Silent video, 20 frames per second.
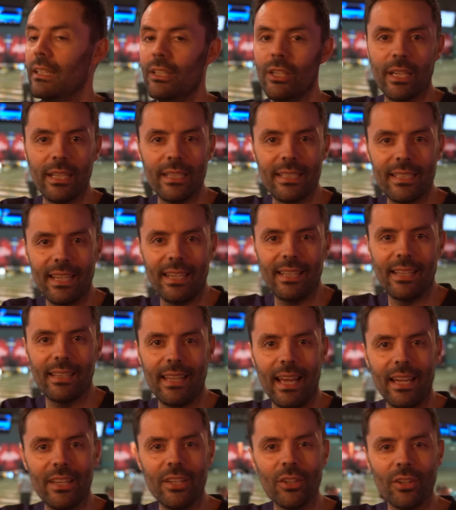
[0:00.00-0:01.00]
You can see that
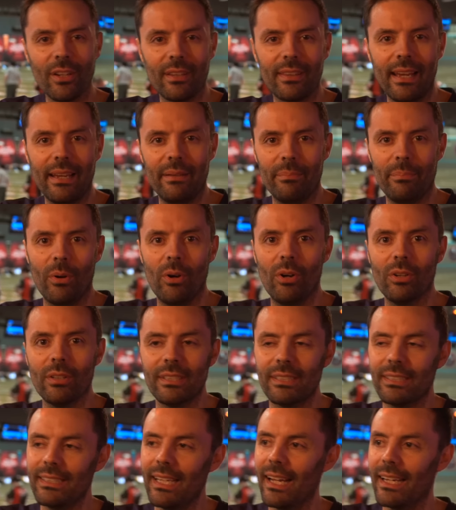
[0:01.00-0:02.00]
urethane ball
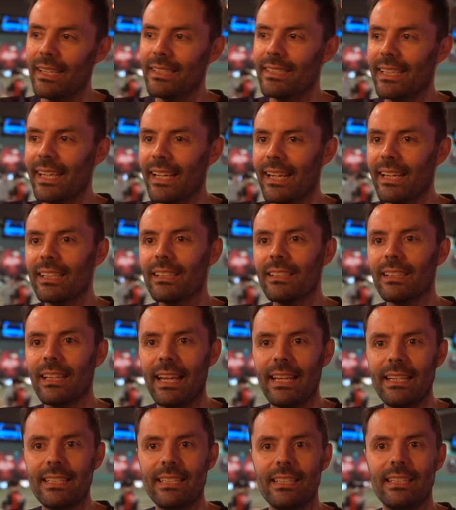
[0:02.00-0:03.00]
is starting to get a little
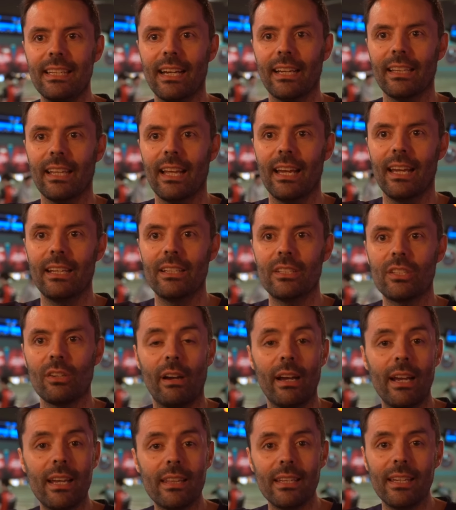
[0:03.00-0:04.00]
lazy down lane, so
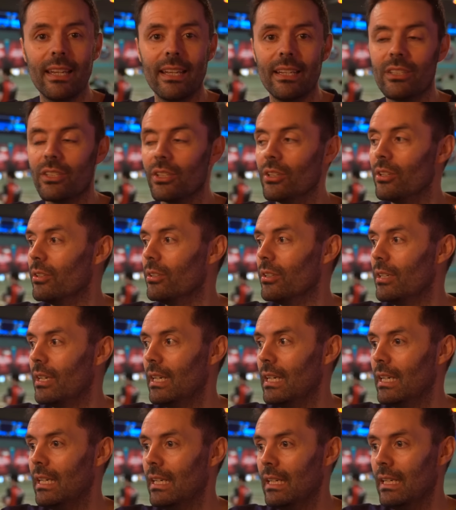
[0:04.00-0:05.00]
I either need to
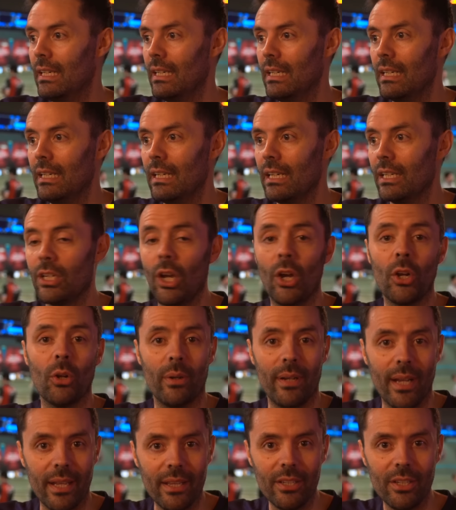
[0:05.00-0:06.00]
go to
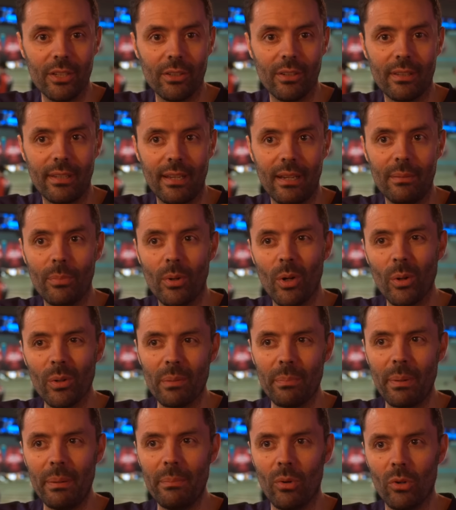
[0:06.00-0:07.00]
another urethane ball with
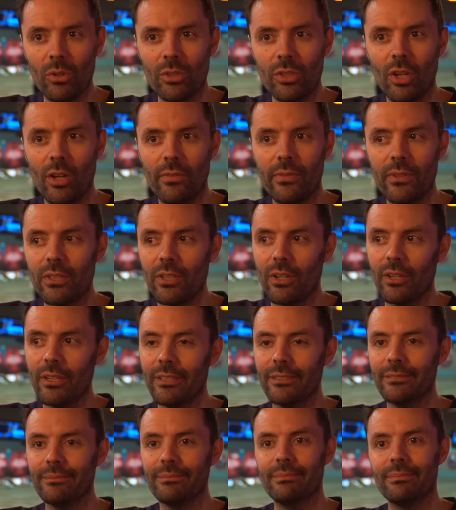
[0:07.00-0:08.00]
a bit more surface on
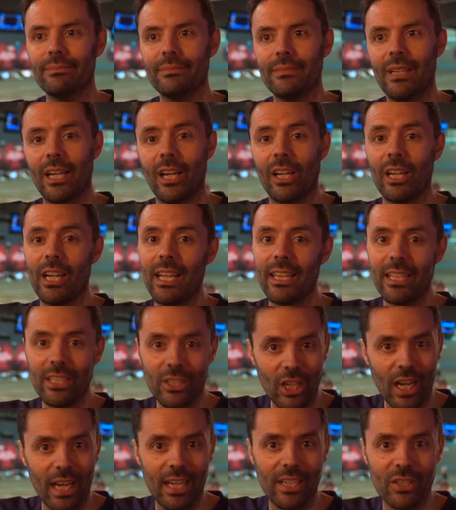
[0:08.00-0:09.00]
it. I'm going to either
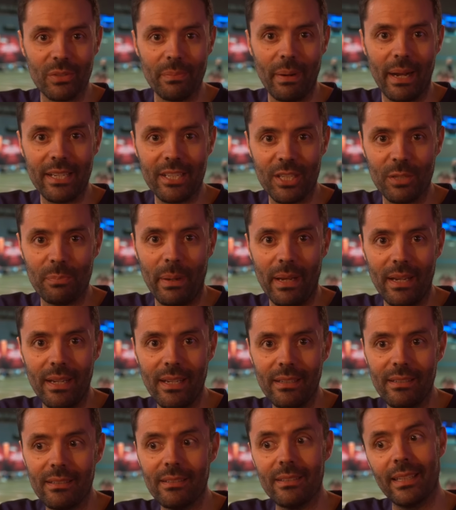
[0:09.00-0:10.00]
change my
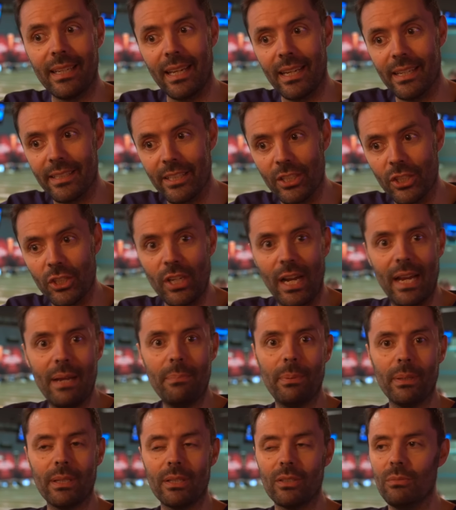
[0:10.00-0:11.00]
speed to get it to shape
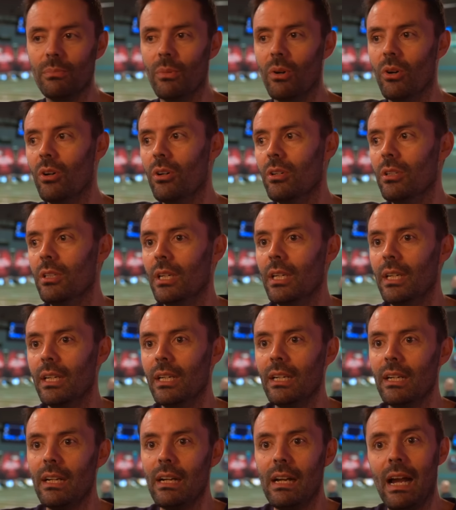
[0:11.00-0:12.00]
a little more.
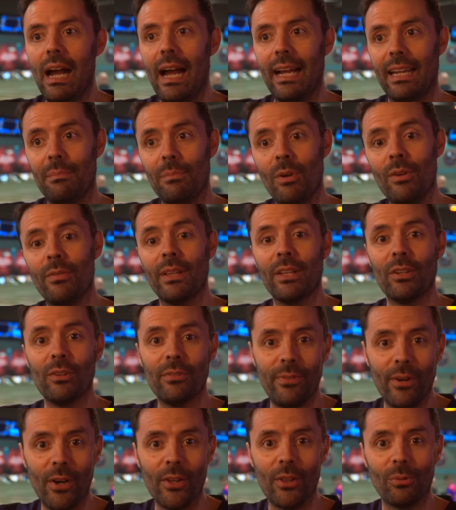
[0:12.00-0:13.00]
I can move a little
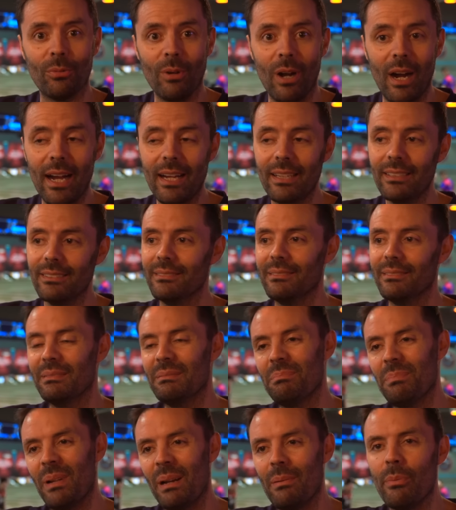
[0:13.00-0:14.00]
further right.
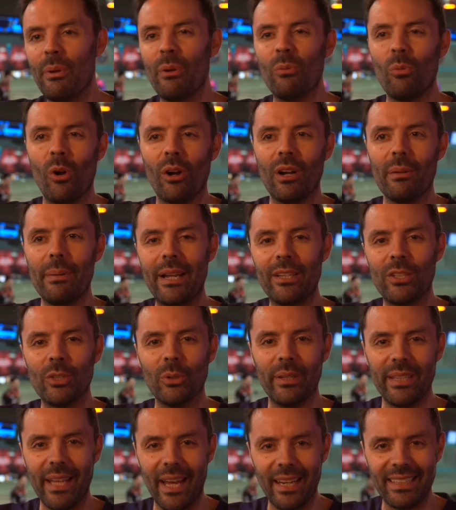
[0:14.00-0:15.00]
I'm going to a bit worried about
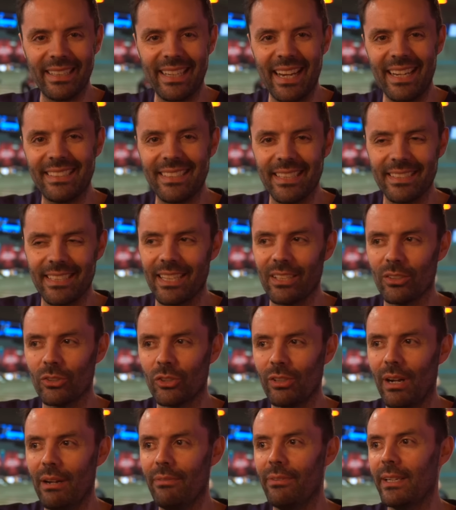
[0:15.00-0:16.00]
doing that in case there's a little
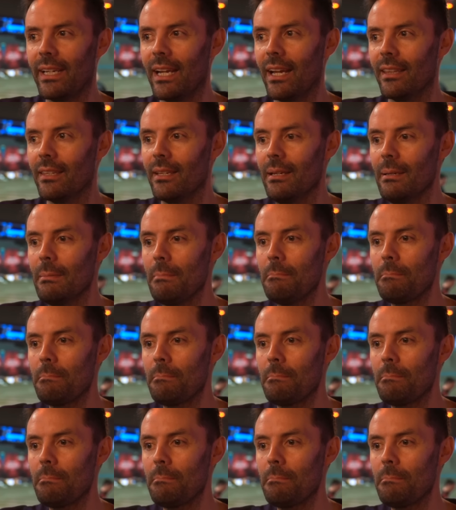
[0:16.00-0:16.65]
traffic out there.